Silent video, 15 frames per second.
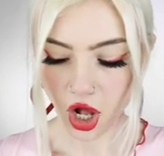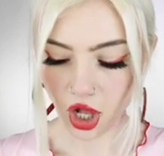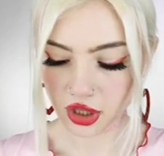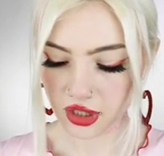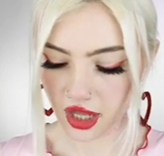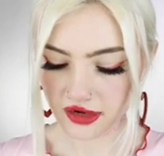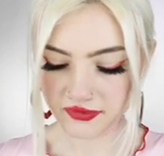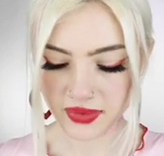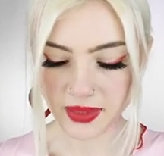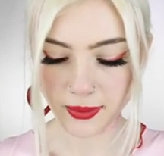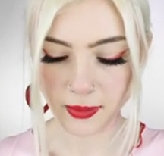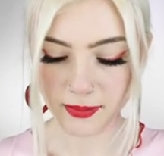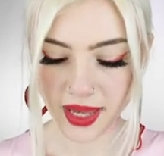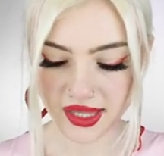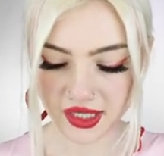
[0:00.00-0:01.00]
a lot of
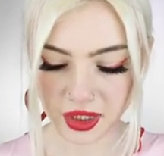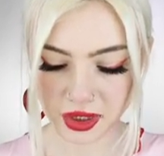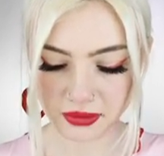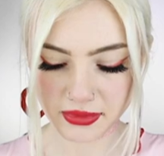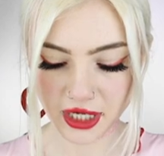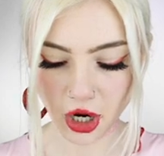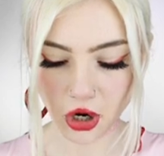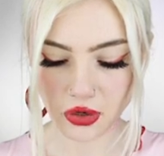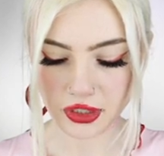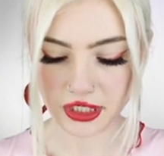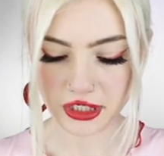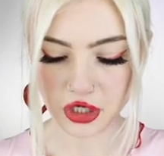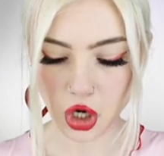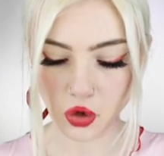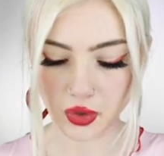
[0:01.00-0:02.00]
people messaged me already
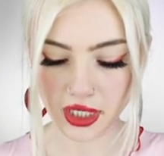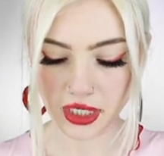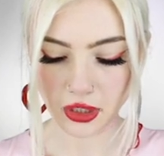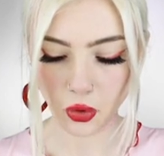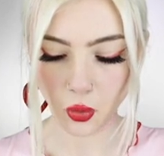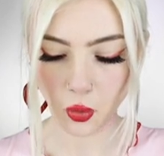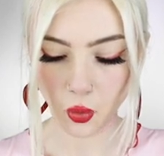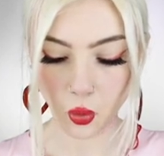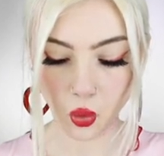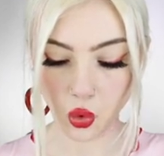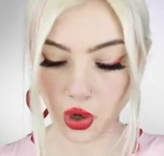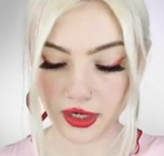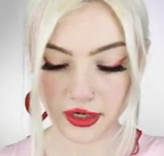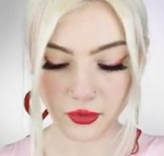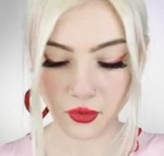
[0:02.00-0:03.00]
knowing
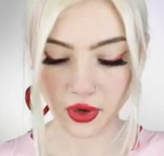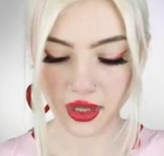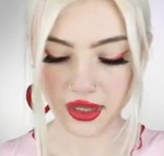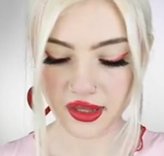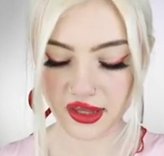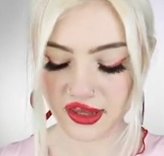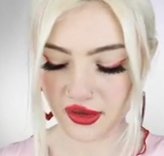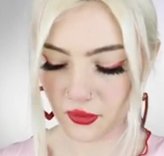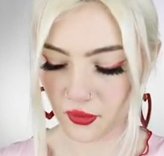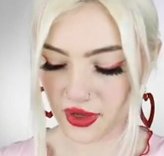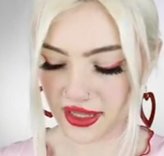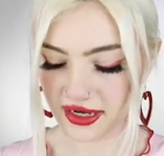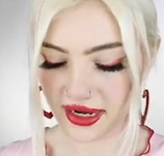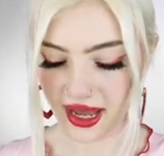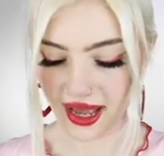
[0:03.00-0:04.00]
what it was
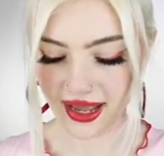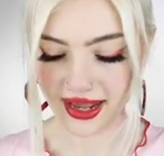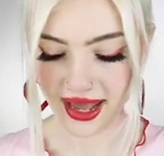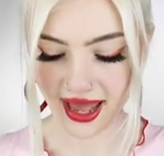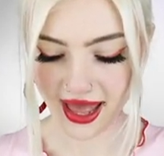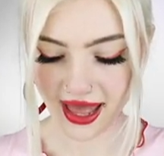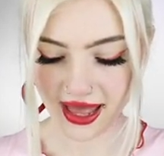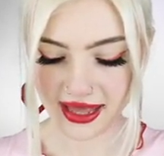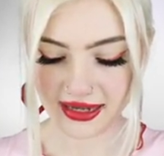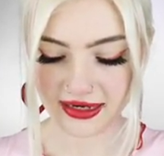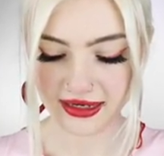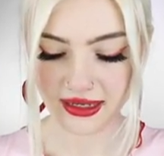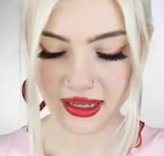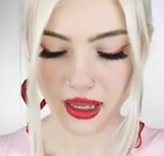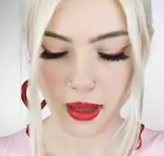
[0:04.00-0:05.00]
when I had